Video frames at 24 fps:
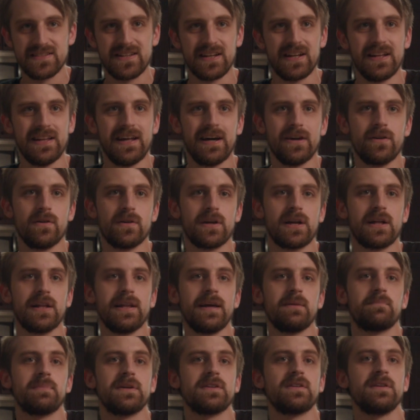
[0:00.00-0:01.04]
that's going to allow you to
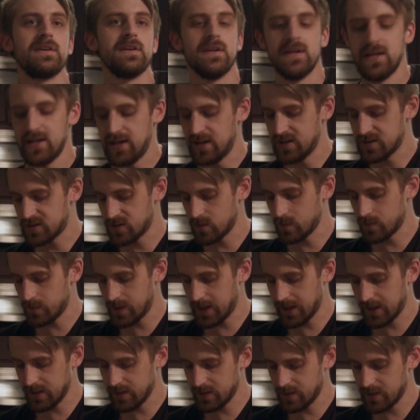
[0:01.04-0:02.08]
clamp it into a
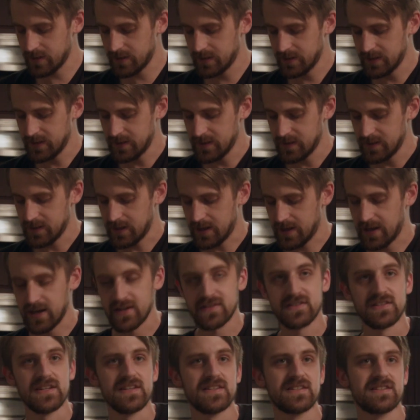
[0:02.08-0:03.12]
regular
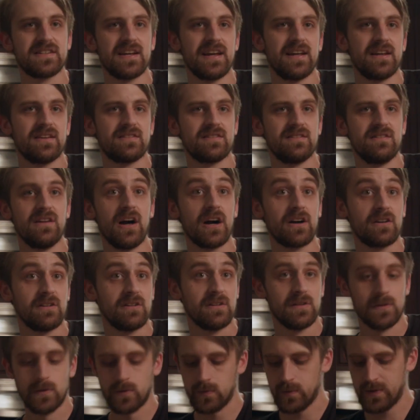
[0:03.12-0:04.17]
C-stand
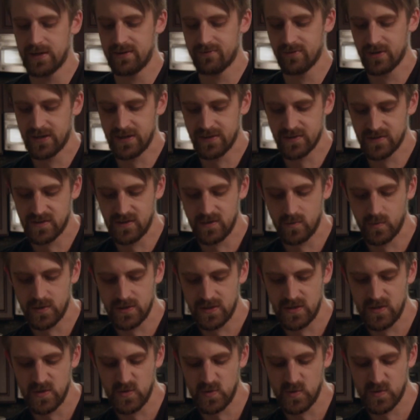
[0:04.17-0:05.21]
knuckle or whatever else you
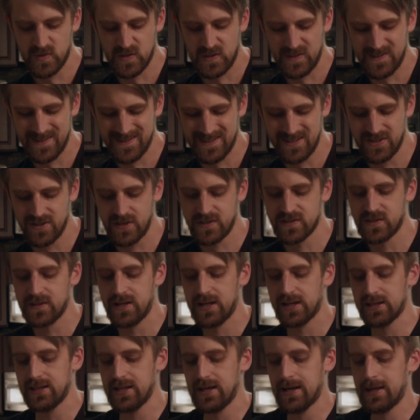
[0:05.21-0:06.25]
would use. It's just
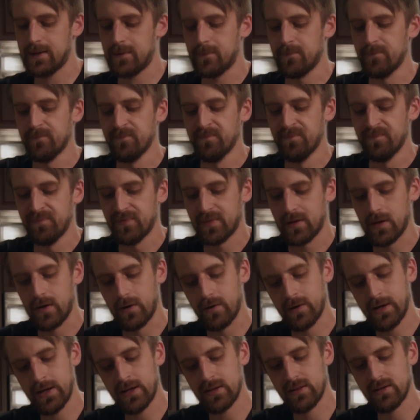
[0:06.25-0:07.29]
like that.
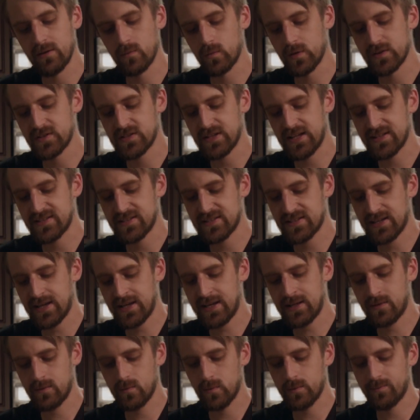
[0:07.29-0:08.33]
All right, and then once that's
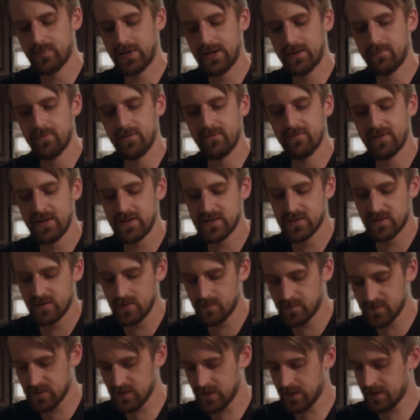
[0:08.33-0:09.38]
tight, we'll pop the vise
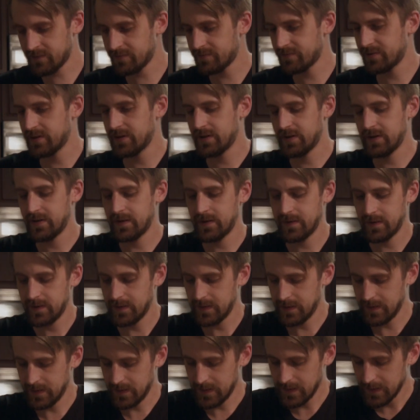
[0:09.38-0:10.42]
grips off,
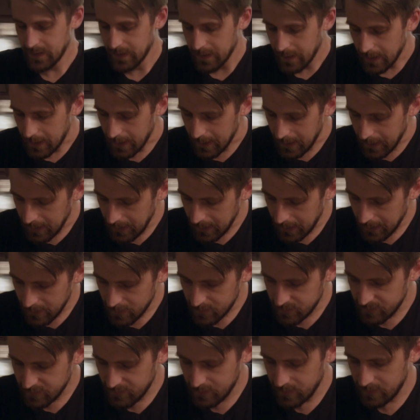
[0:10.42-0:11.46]

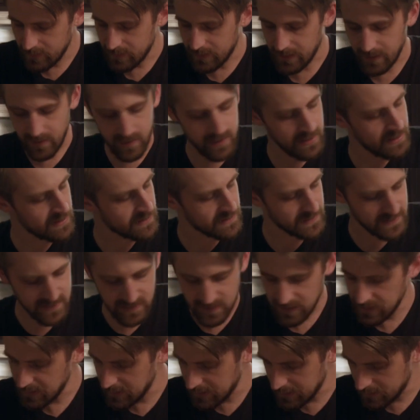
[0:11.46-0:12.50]
and there it is.
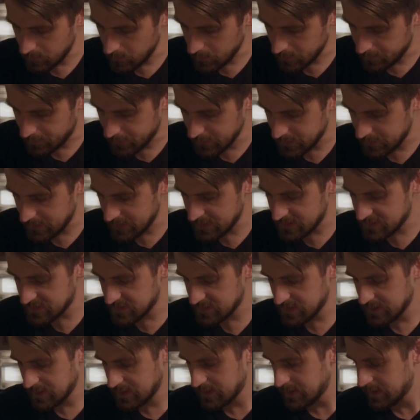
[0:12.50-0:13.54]
And we'll put
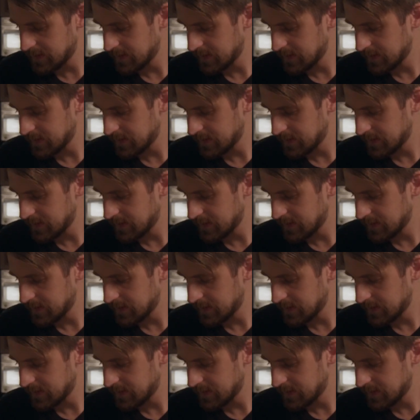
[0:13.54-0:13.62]
this,